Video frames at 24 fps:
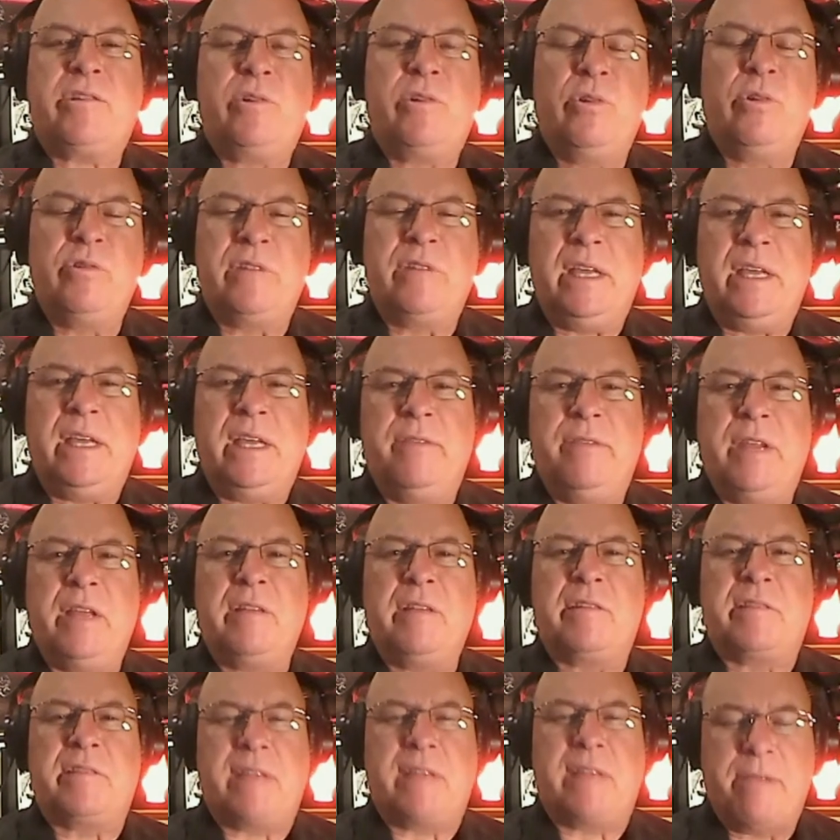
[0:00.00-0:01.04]
Tuesday evening,
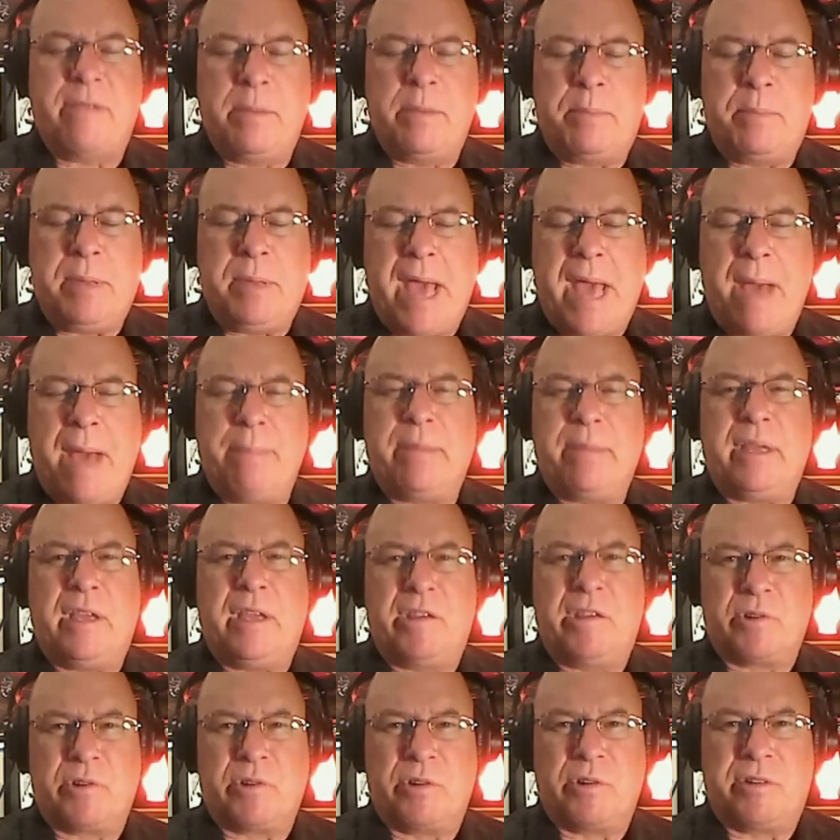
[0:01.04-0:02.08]
7 p.m.
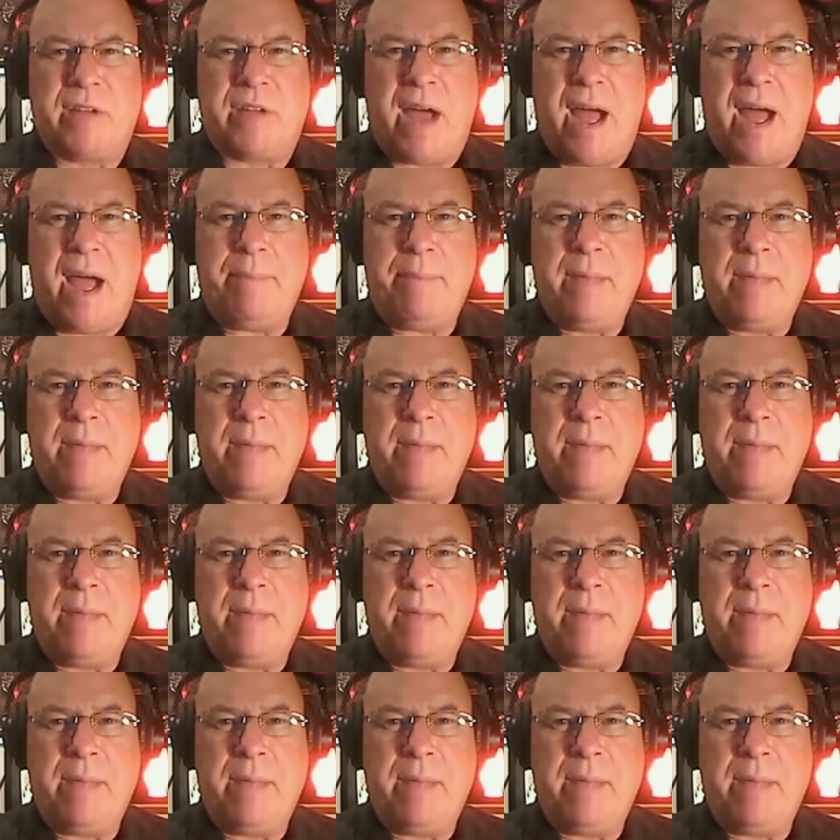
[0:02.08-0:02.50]
Eastern Time.